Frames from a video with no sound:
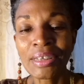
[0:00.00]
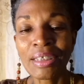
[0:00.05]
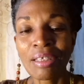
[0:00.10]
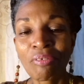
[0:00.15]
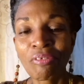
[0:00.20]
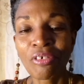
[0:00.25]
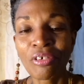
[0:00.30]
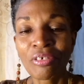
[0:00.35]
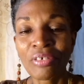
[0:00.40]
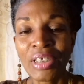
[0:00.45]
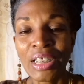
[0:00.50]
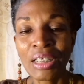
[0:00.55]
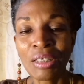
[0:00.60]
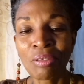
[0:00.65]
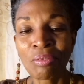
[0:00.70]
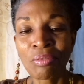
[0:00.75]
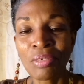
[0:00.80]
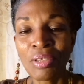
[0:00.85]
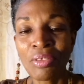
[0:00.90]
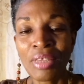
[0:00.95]

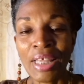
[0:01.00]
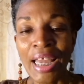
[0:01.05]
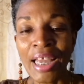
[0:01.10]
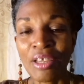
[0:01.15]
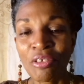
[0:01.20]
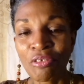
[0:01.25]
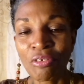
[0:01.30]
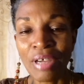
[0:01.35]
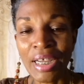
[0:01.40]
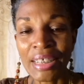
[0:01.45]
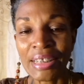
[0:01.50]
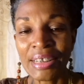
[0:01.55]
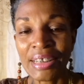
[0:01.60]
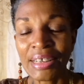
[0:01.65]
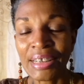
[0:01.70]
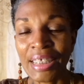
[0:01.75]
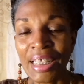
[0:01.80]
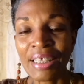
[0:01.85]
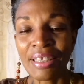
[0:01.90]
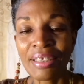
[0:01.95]
suffering with
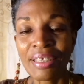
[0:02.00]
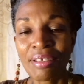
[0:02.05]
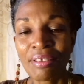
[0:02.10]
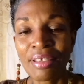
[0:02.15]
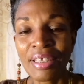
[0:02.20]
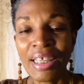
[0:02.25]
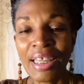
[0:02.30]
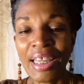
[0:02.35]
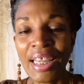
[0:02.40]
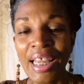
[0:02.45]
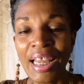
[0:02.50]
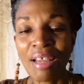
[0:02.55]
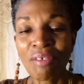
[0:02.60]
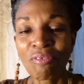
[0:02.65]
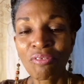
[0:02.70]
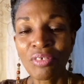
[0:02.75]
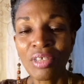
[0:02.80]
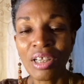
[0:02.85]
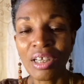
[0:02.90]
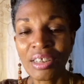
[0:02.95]
arthritis, and they
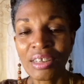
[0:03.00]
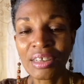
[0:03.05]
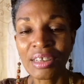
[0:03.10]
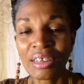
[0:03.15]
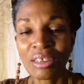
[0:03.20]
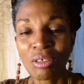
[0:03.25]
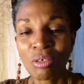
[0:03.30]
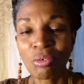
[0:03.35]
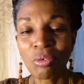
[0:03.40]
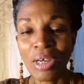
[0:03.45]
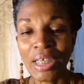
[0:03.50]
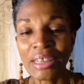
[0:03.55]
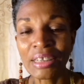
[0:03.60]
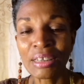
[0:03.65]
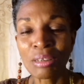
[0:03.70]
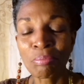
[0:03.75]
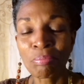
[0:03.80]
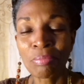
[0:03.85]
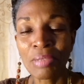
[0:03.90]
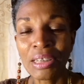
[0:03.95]
have gotten
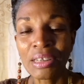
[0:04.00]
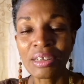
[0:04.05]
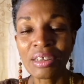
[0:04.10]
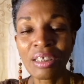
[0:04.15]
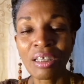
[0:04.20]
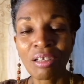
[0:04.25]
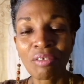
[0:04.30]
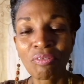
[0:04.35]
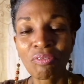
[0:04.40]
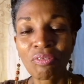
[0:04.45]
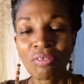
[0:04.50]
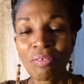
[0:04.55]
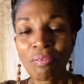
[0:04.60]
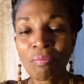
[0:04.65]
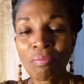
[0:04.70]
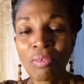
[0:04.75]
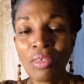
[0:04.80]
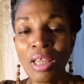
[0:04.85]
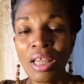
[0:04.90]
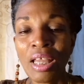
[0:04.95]
quite a bit of
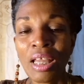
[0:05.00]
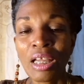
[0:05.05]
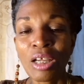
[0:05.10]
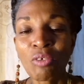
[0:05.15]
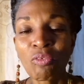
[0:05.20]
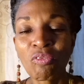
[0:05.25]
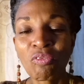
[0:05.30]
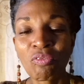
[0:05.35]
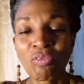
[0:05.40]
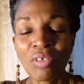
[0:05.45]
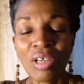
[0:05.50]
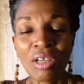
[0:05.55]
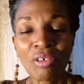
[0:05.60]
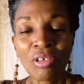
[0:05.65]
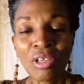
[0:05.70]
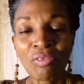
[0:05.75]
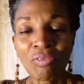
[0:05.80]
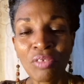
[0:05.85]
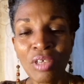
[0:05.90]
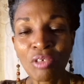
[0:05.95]

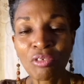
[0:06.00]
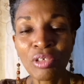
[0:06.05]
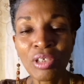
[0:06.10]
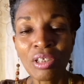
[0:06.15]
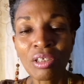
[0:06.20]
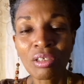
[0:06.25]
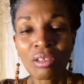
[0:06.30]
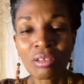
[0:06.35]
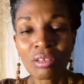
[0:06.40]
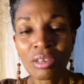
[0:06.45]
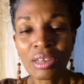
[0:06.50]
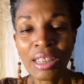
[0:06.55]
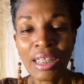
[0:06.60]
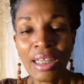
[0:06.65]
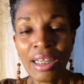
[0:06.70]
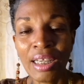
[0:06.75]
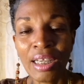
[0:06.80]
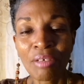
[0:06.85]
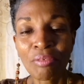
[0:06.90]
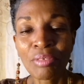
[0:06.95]
very good
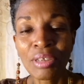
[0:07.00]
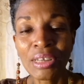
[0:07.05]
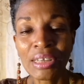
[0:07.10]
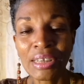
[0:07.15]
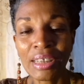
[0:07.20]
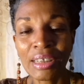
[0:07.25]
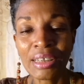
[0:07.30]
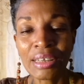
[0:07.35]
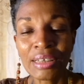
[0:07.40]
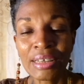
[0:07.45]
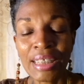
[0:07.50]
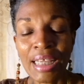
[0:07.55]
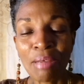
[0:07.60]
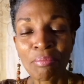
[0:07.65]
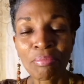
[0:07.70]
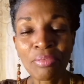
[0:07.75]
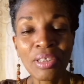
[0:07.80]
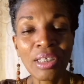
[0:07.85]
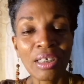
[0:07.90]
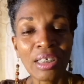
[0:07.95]
results.
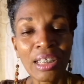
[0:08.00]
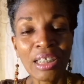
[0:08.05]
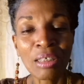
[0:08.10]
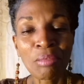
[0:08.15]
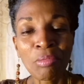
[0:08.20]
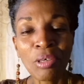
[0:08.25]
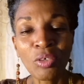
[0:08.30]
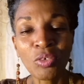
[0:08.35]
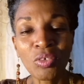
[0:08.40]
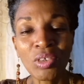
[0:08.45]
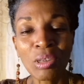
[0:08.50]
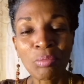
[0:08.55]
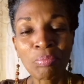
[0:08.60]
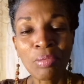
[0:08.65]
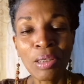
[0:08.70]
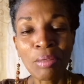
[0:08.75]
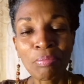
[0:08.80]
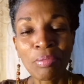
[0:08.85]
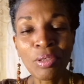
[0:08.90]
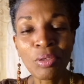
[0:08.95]
I'm talking about
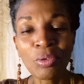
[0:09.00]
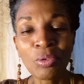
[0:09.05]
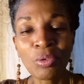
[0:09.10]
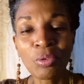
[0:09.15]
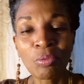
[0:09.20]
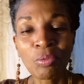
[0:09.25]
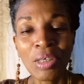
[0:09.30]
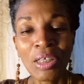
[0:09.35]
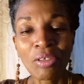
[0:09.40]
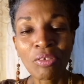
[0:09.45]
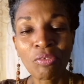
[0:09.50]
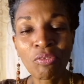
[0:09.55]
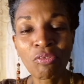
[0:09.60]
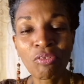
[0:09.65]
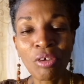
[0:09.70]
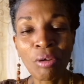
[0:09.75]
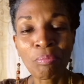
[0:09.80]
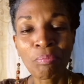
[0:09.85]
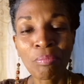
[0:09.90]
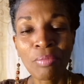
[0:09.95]
people who went
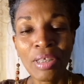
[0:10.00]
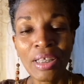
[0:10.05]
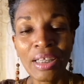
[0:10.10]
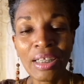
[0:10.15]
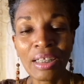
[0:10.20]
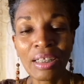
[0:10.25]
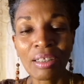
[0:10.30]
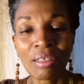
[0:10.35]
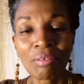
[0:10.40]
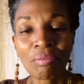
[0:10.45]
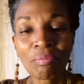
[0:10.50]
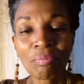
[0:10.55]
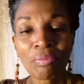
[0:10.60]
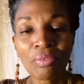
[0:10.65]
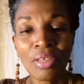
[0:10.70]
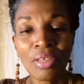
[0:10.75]
from being